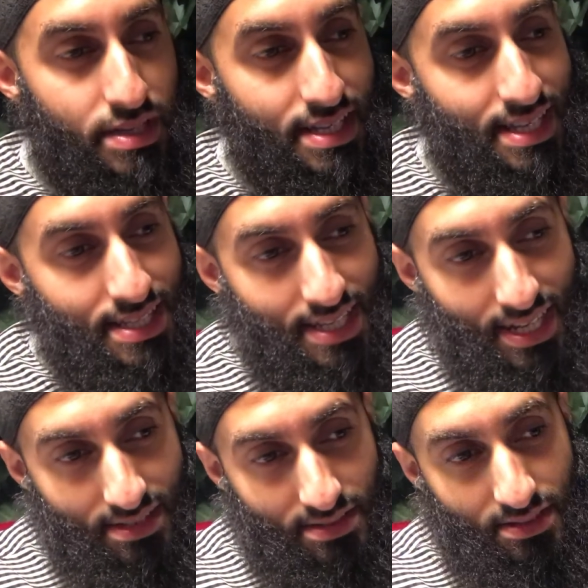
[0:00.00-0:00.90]
it
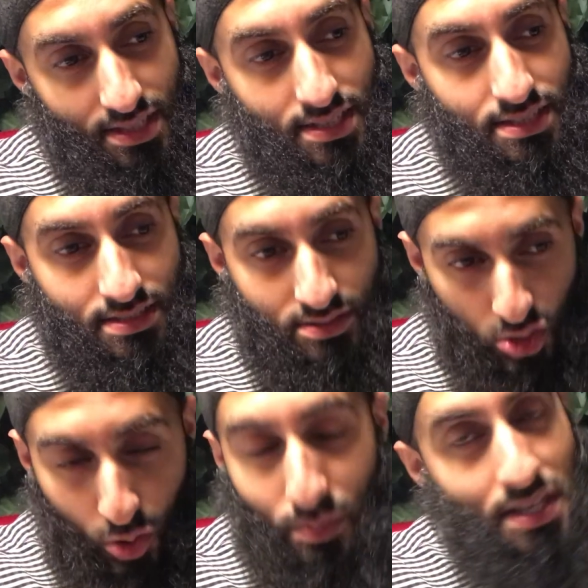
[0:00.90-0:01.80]
indicates that this is
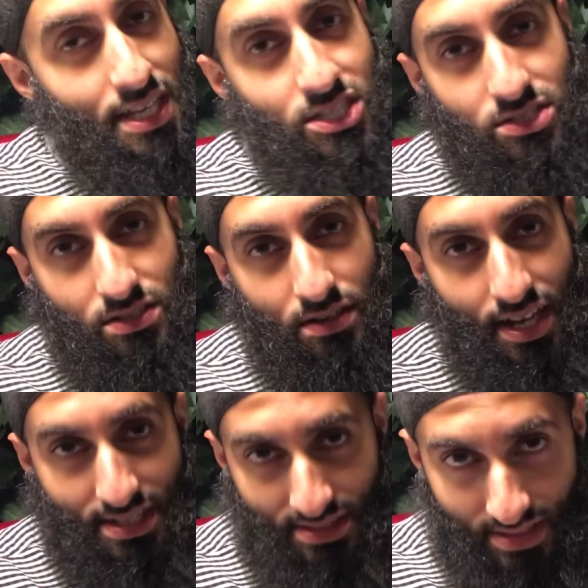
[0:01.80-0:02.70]
an obligation
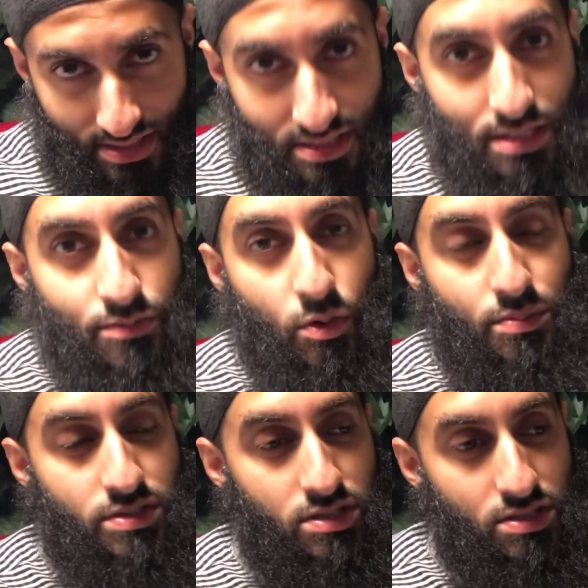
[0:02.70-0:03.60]
as its default
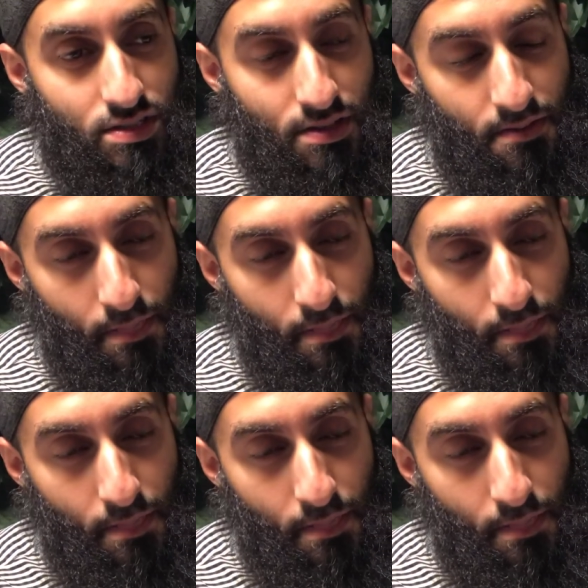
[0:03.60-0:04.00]
position.